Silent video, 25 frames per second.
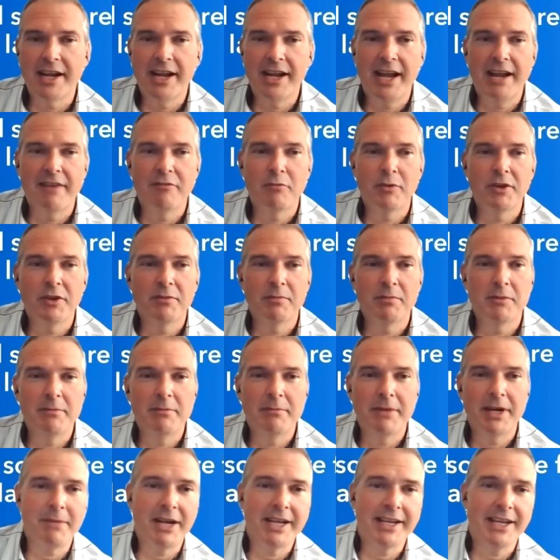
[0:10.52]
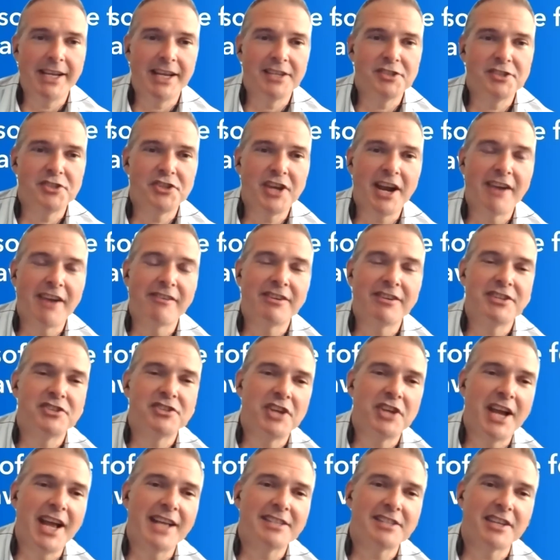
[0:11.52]
I have with me my guest, Jared
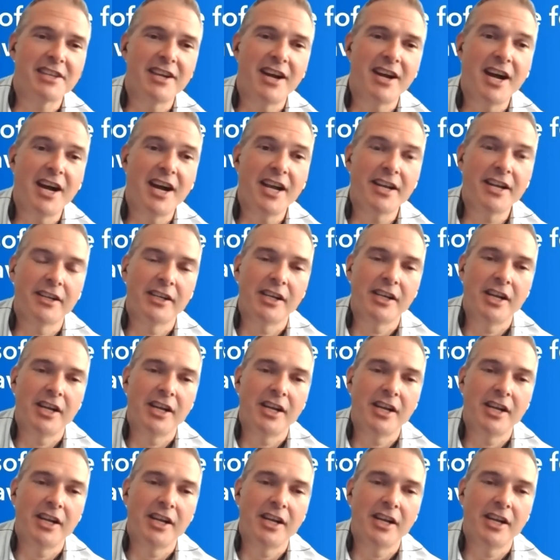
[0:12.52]
Jaskot,